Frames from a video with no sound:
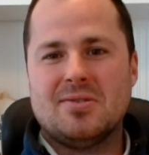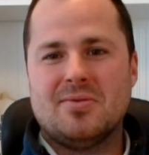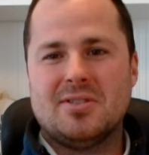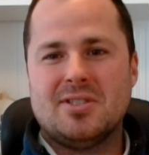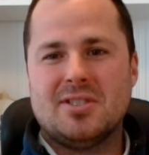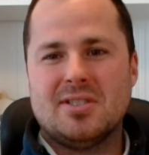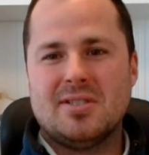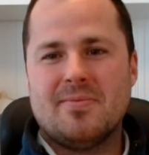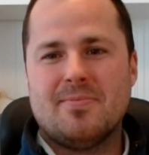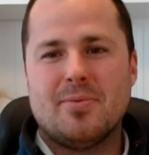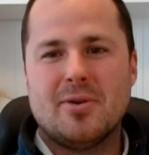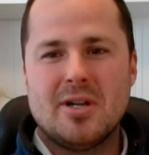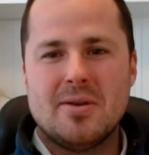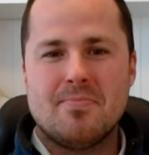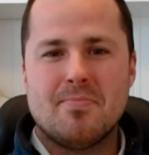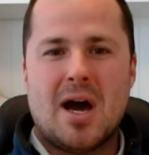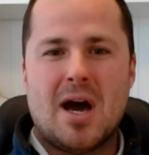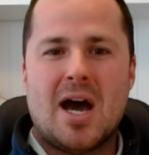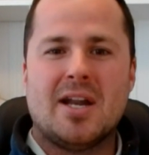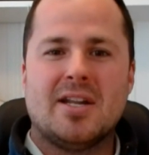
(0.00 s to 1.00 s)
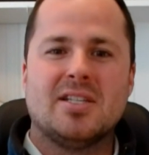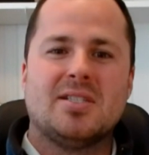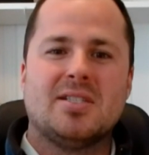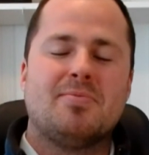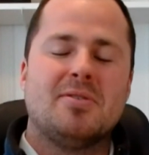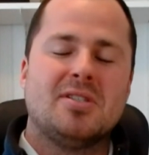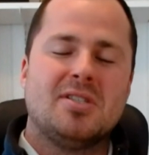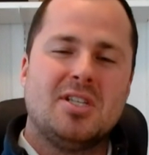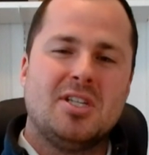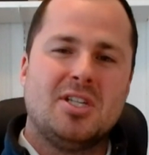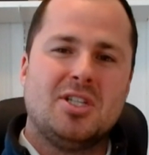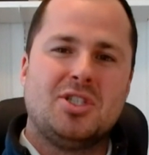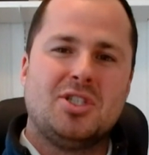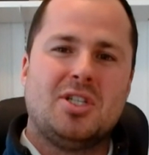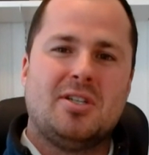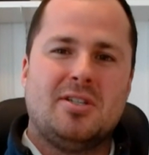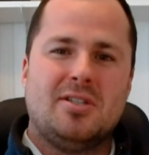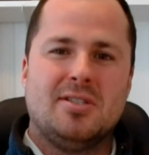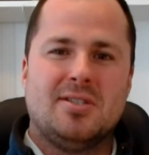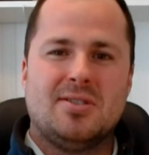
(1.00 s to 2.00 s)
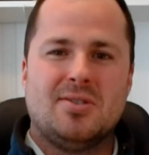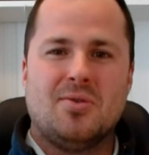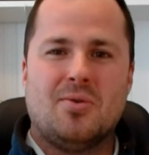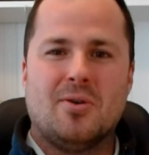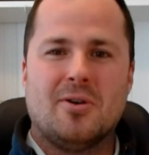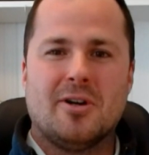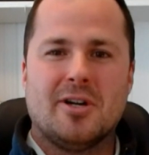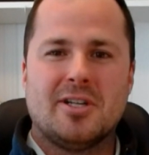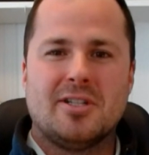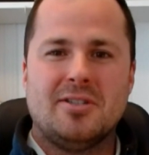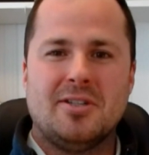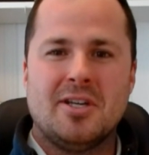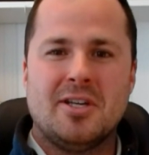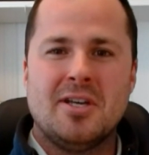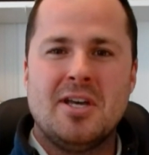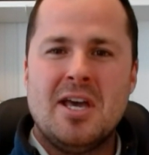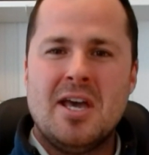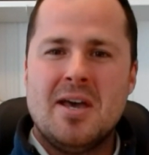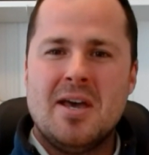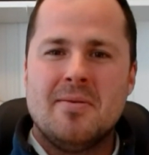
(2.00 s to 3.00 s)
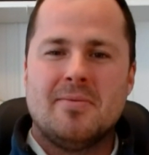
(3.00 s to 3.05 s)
which is a pretty modest position historically.